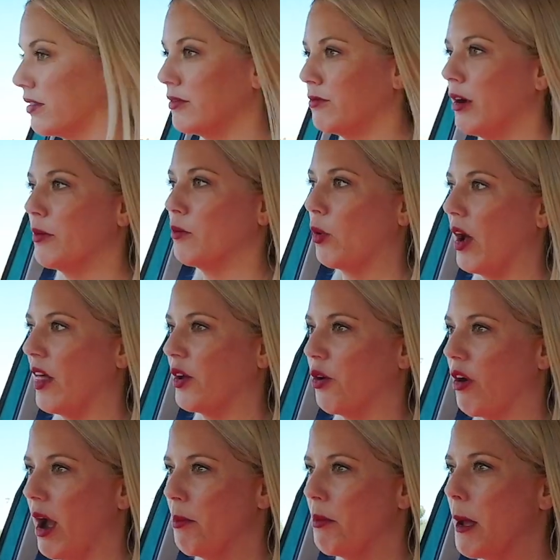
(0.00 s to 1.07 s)
one more other
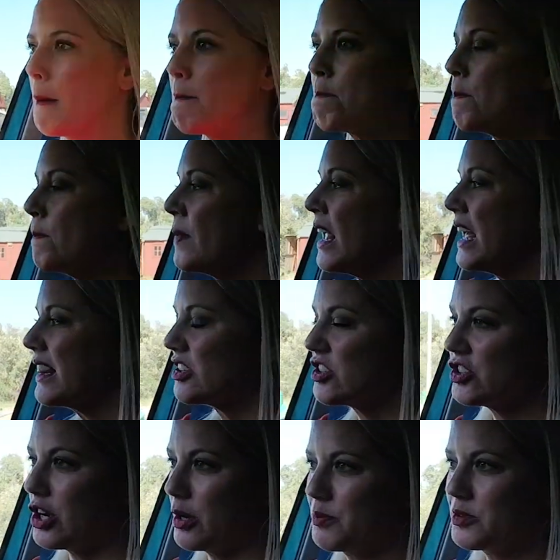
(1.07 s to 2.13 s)
gripe. The stop